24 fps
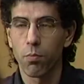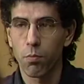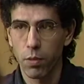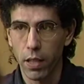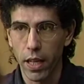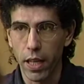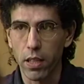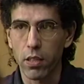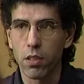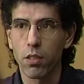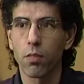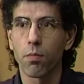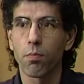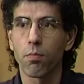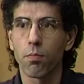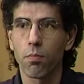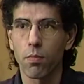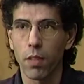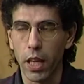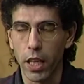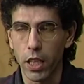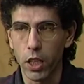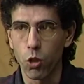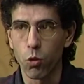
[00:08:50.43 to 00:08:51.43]
Yes,
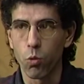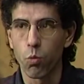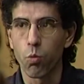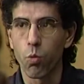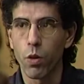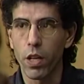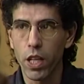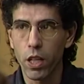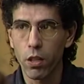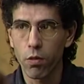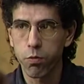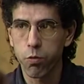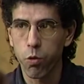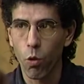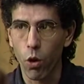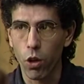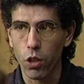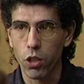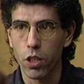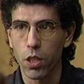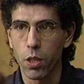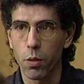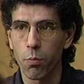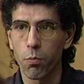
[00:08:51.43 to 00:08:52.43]
and you
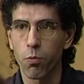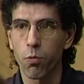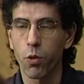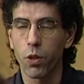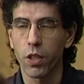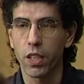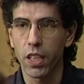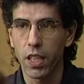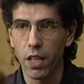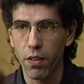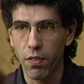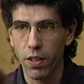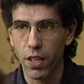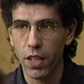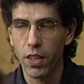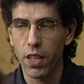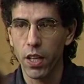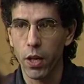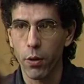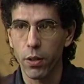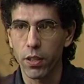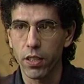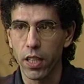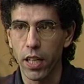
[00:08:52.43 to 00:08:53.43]
reinforce them for giving
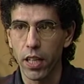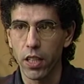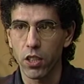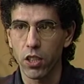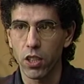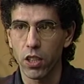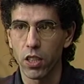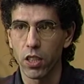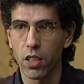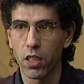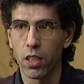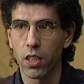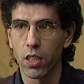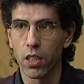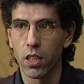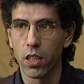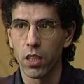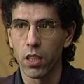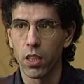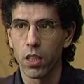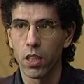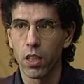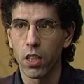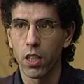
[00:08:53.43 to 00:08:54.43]
their attention.
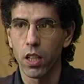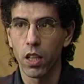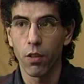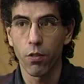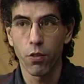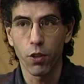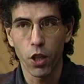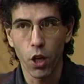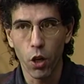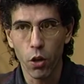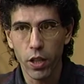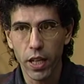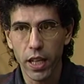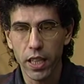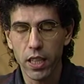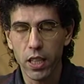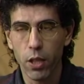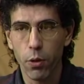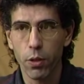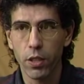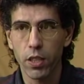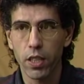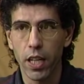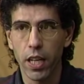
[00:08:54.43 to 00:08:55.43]
If you don't get
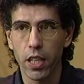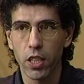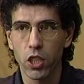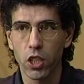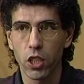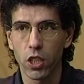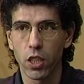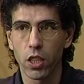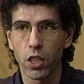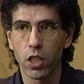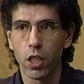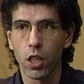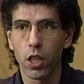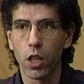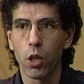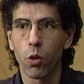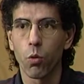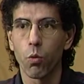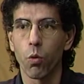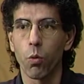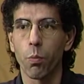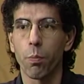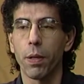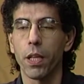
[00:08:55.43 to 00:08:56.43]
their attention,
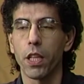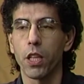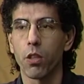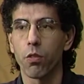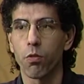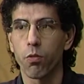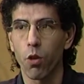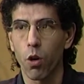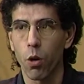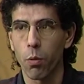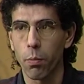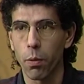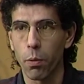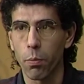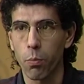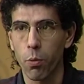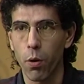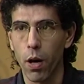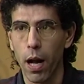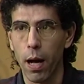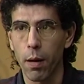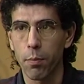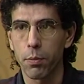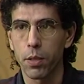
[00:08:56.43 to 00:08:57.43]
repeat the verbal
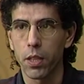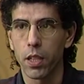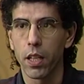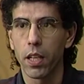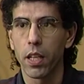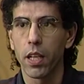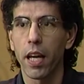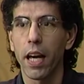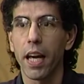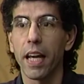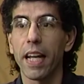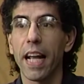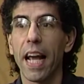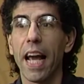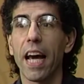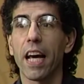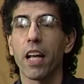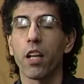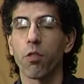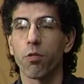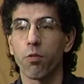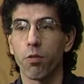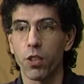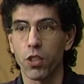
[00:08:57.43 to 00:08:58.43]
prompt and add
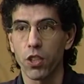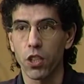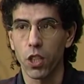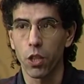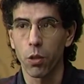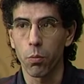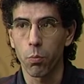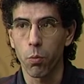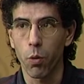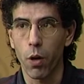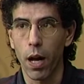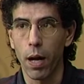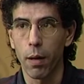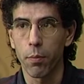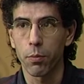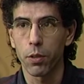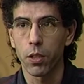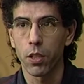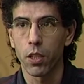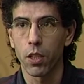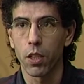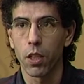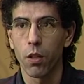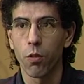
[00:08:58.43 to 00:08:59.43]
a physical prompt.
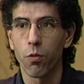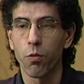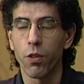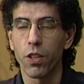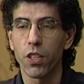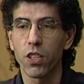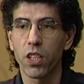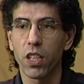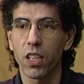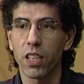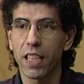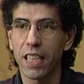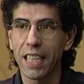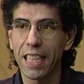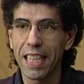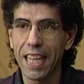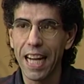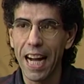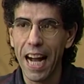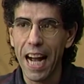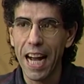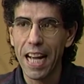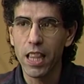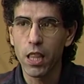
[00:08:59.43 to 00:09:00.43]
Physically
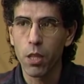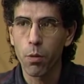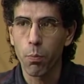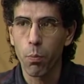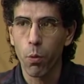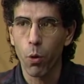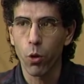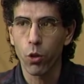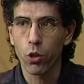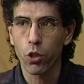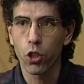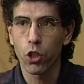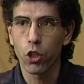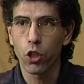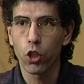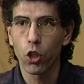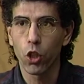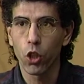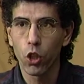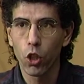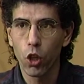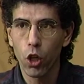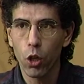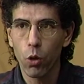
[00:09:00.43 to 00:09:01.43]
guide the person to
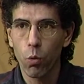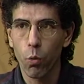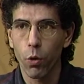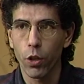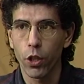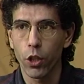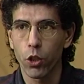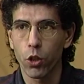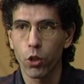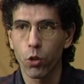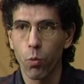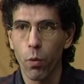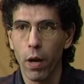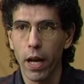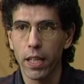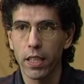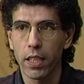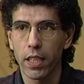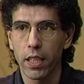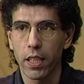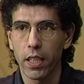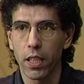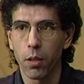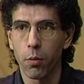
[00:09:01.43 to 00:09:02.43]
look where you're
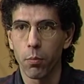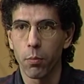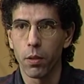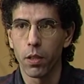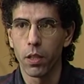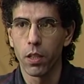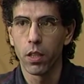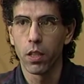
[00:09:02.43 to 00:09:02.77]
directing them.